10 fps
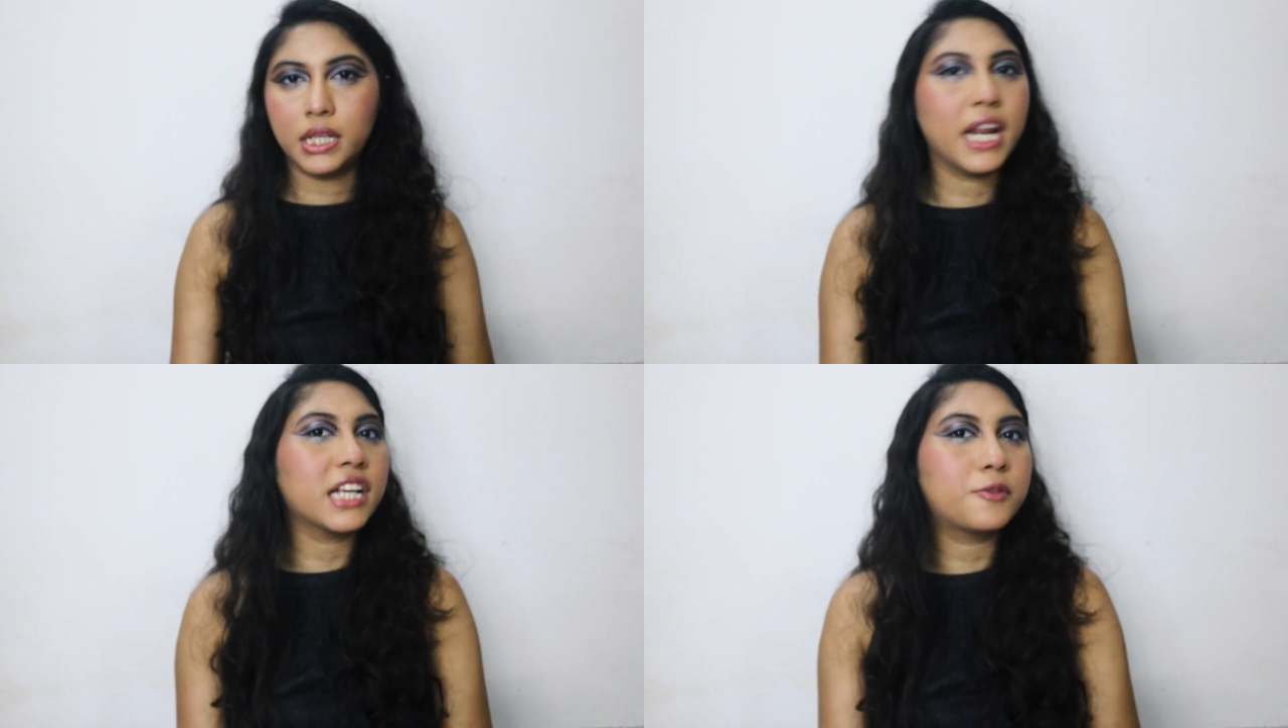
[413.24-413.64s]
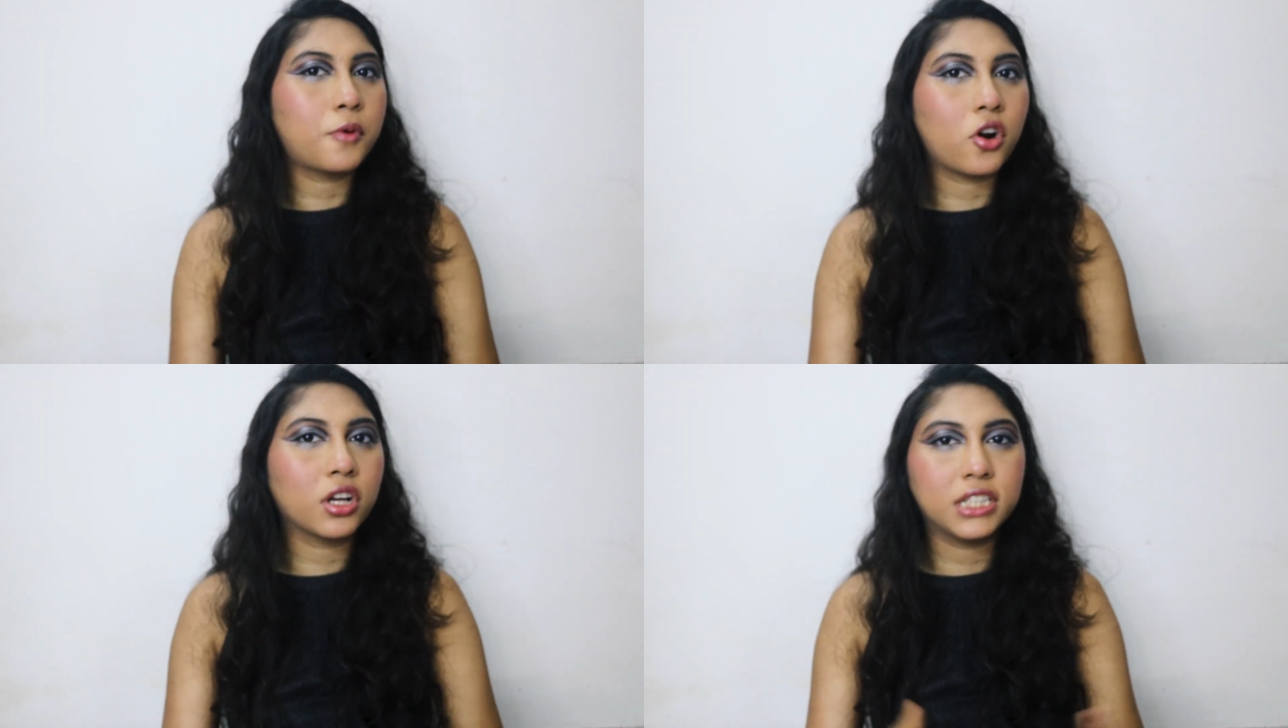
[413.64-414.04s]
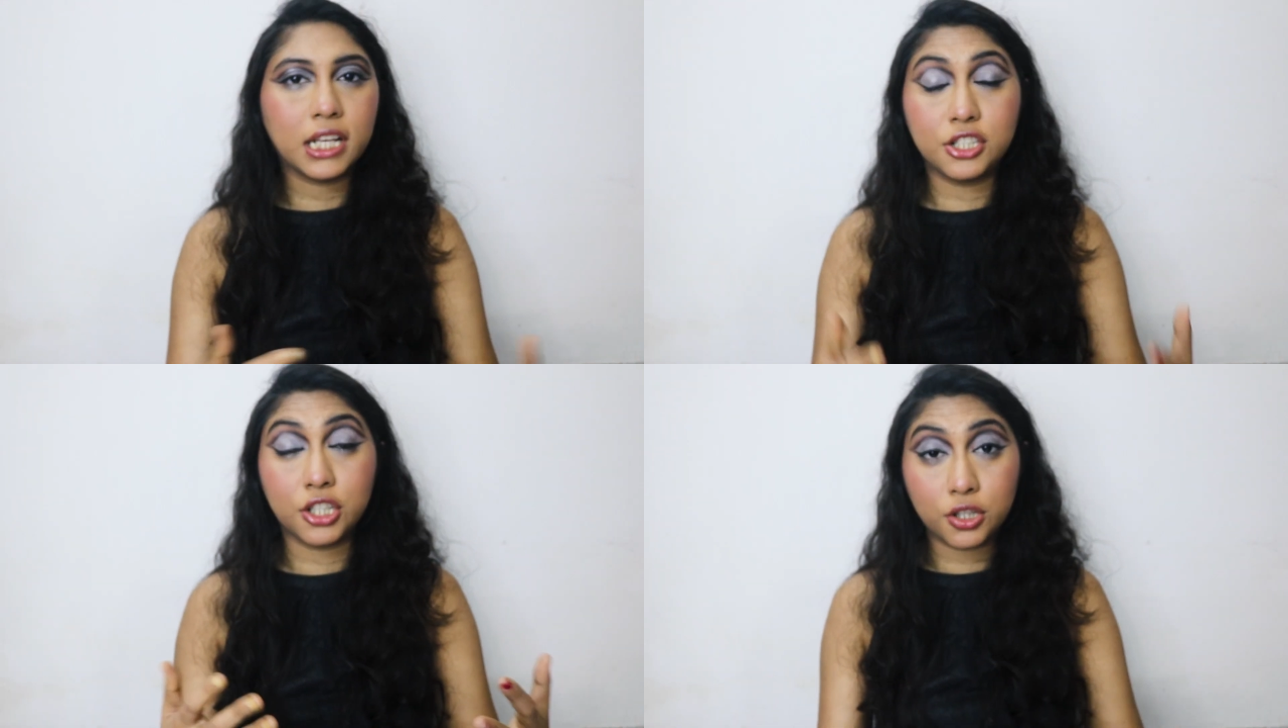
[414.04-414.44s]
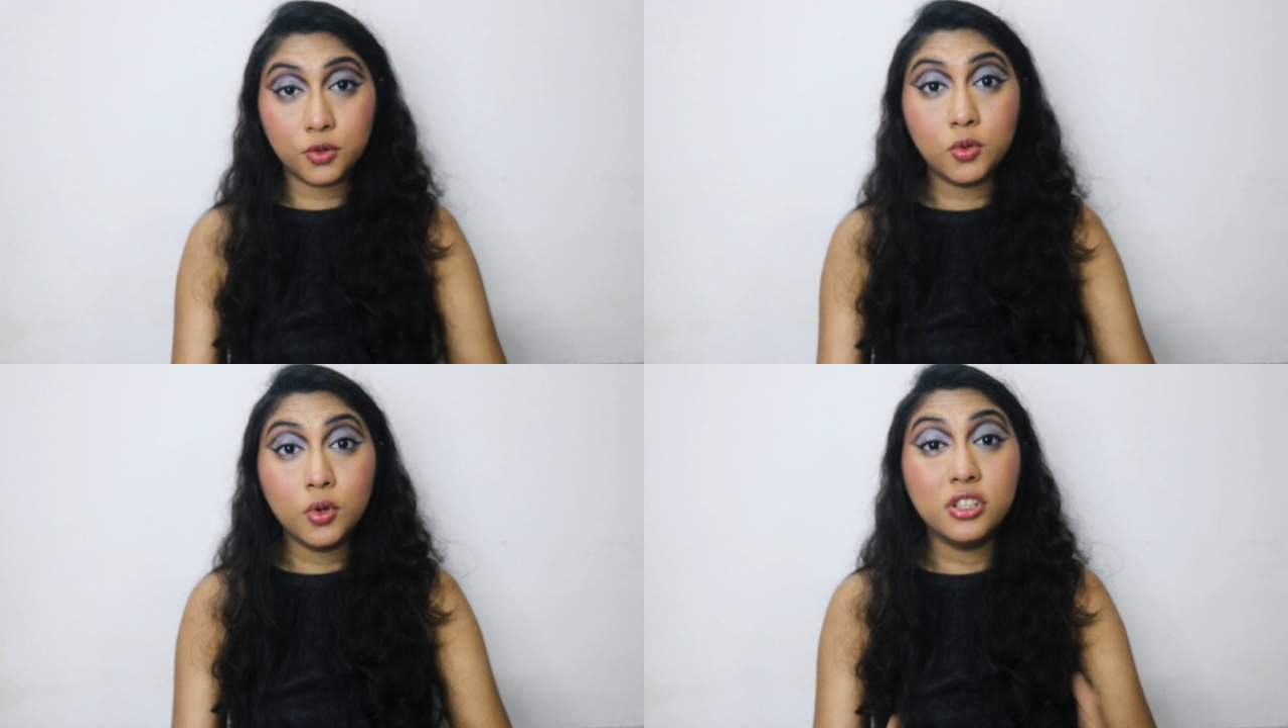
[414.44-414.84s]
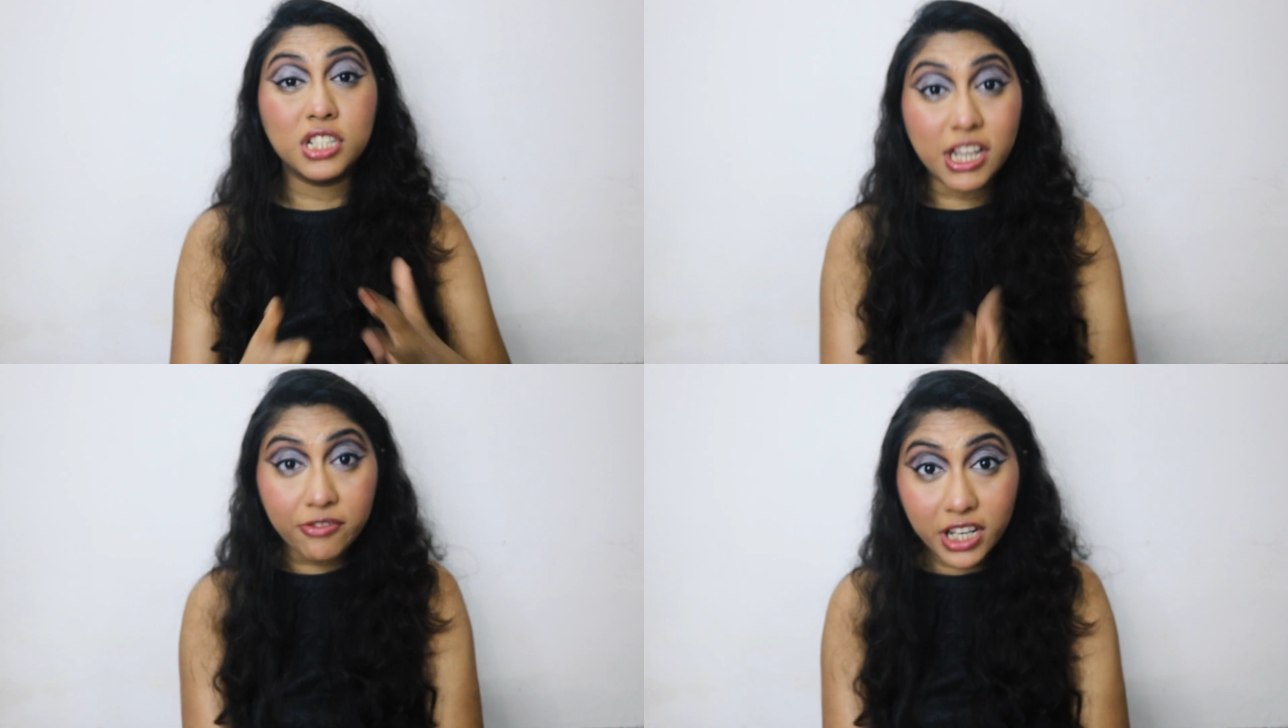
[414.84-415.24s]
The next product that you
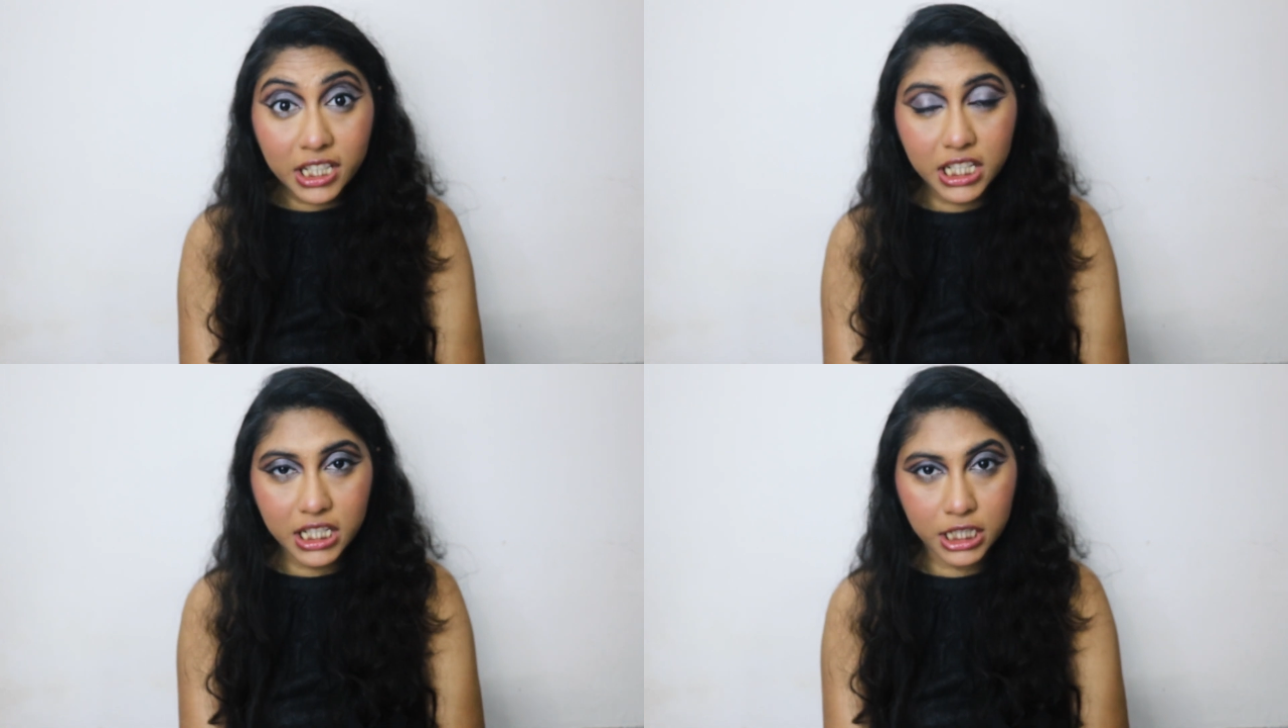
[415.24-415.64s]
definitely